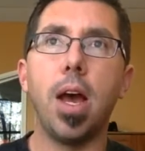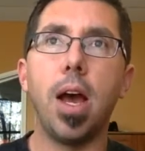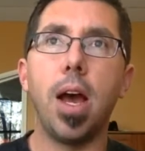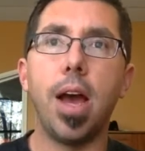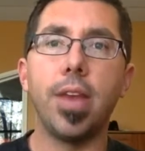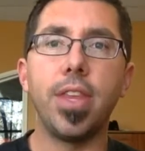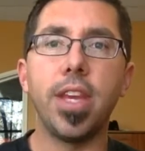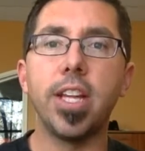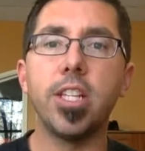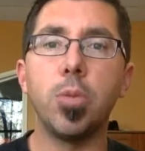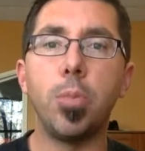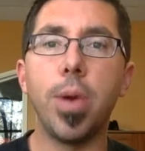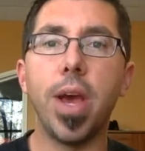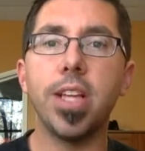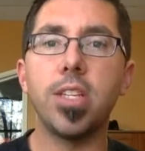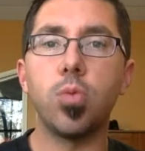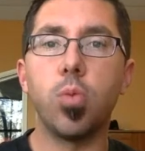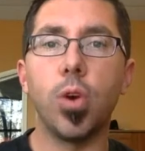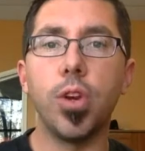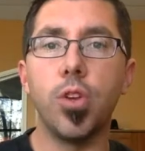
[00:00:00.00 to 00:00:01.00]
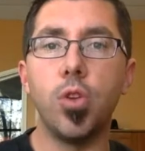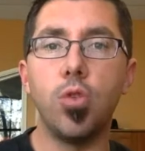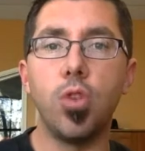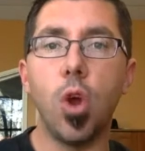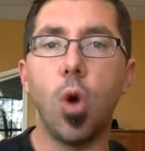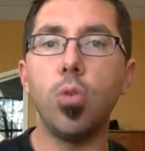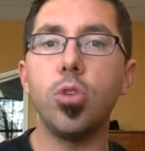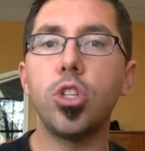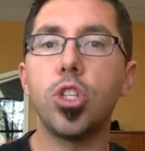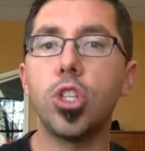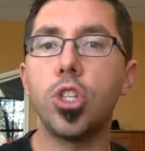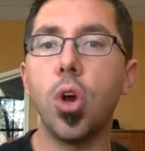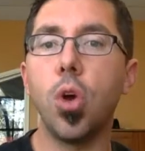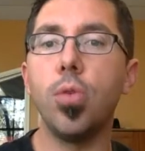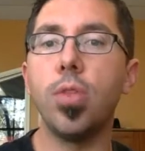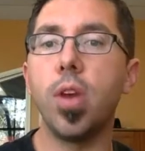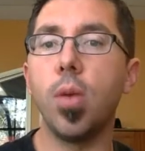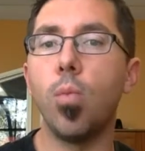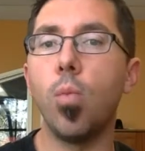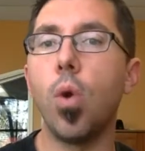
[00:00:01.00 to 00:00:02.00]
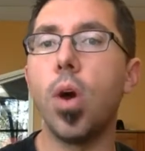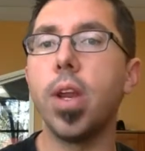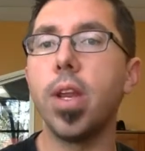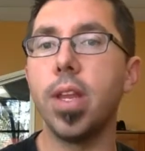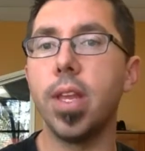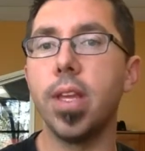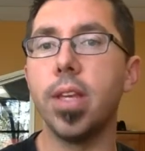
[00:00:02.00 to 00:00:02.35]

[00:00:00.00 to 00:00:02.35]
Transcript: I think it's best where you don't show them what it